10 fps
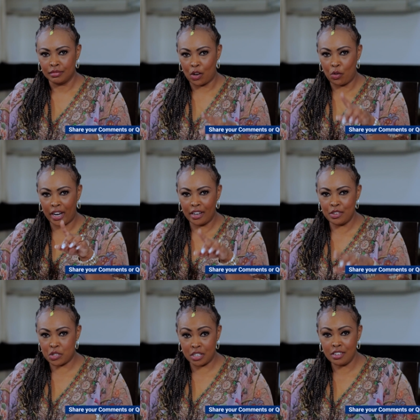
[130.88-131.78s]

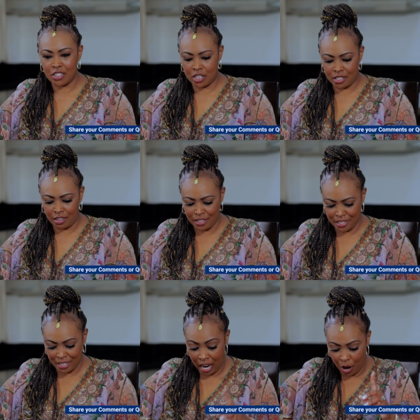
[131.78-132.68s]
Okay, you see, she has
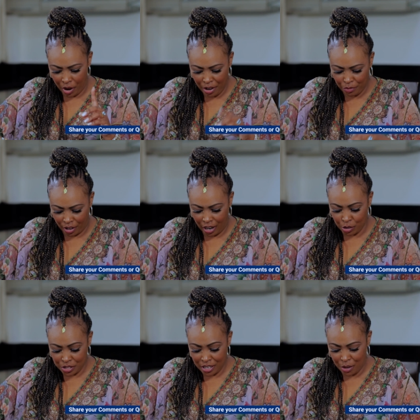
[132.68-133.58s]
started. However,
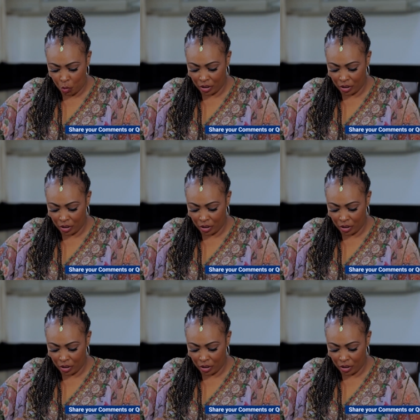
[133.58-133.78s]
I'll tell you